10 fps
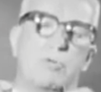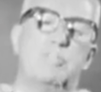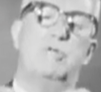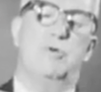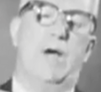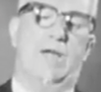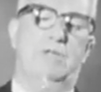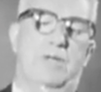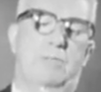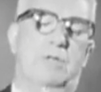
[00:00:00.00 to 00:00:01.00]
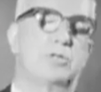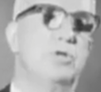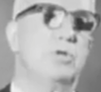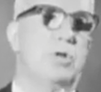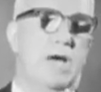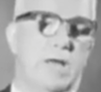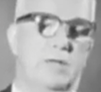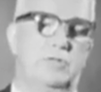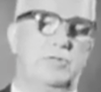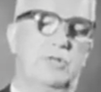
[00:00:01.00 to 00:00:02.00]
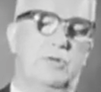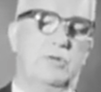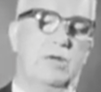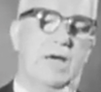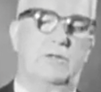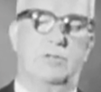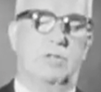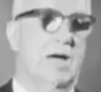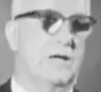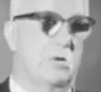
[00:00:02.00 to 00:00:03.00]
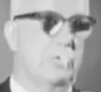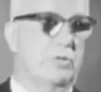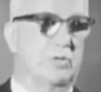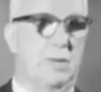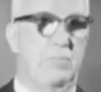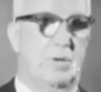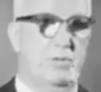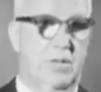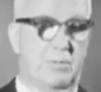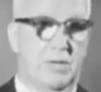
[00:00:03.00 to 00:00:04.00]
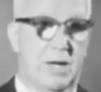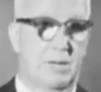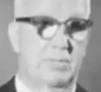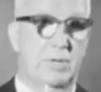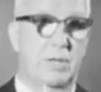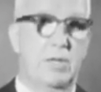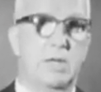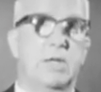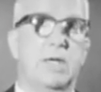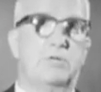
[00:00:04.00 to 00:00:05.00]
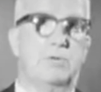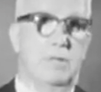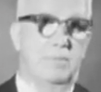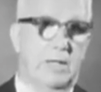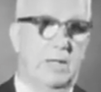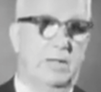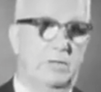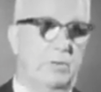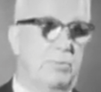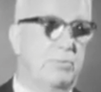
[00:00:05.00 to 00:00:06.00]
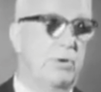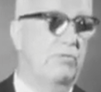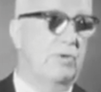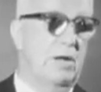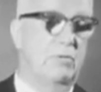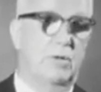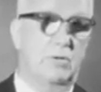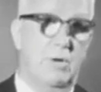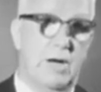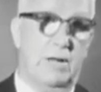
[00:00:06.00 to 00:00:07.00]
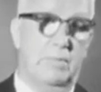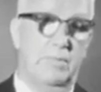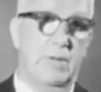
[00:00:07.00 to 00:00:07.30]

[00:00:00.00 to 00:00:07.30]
new axiom, that 2 lines of action can't go through the same point at the same time, is really beginning to prove very worthwhile.